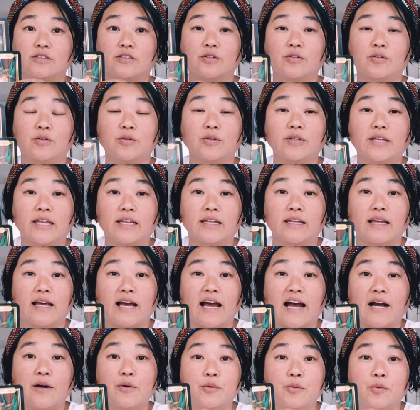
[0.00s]
so all that
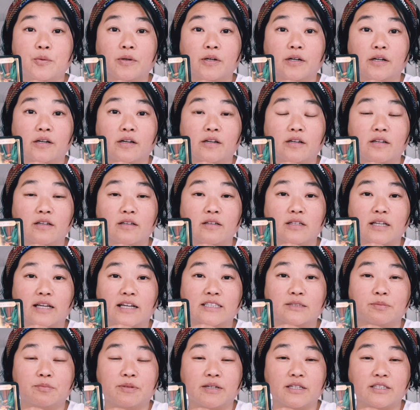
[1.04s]
outward
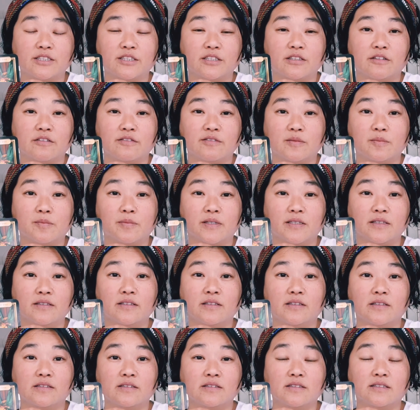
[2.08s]
expression of
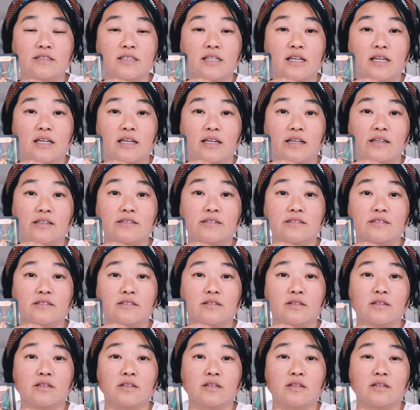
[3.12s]
abundance
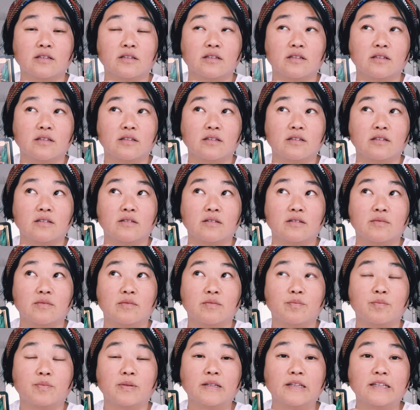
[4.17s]
is
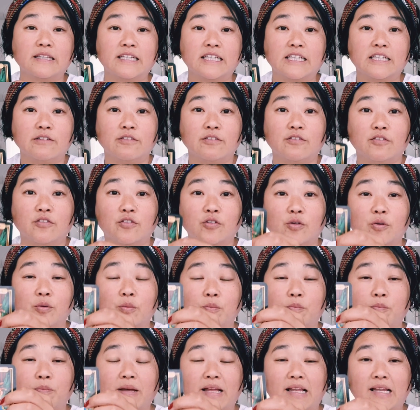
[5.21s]
believed
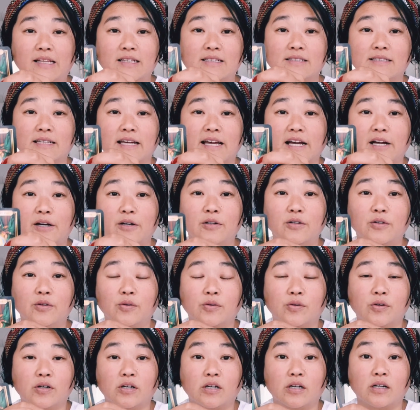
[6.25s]
to balance out,
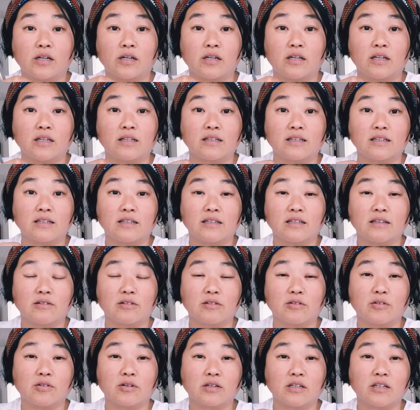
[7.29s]
or
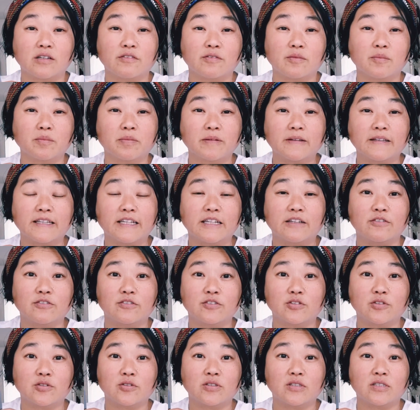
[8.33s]
even
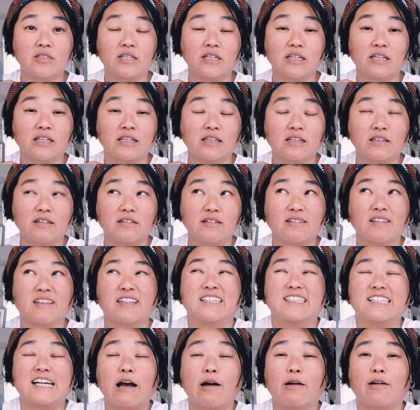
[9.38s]
believed to
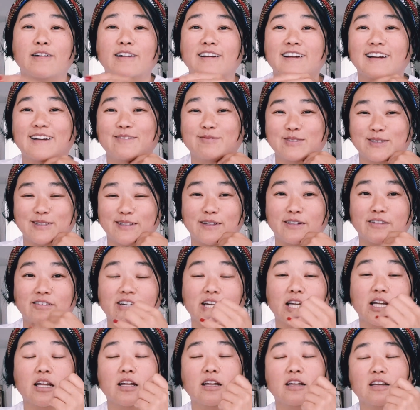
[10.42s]
I'm
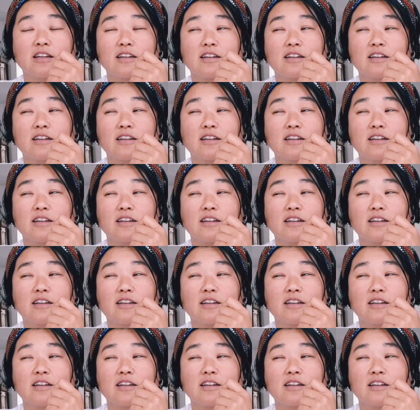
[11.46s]
stuttering.